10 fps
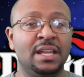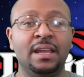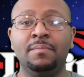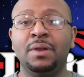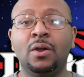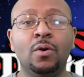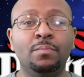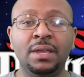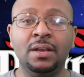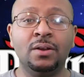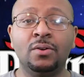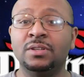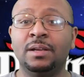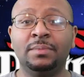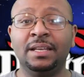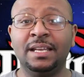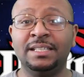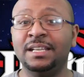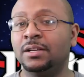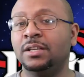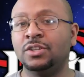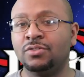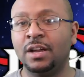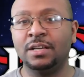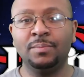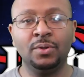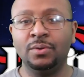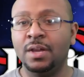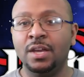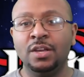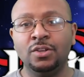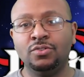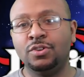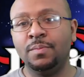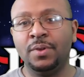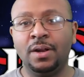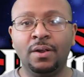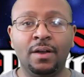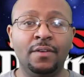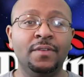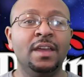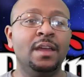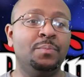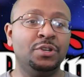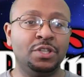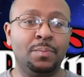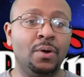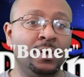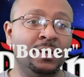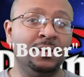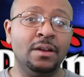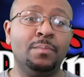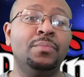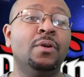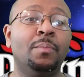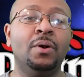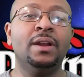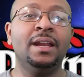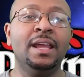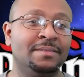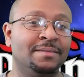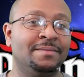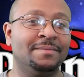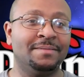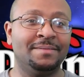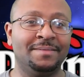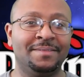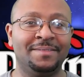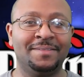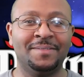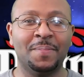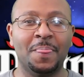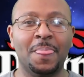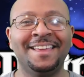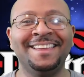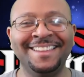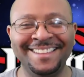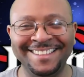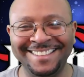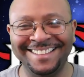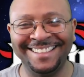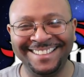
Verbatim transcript: say a big old beater or something that's nearly indestructible, you tribute it off, you put your opponent, your, your opponent, put their, you put your what? Is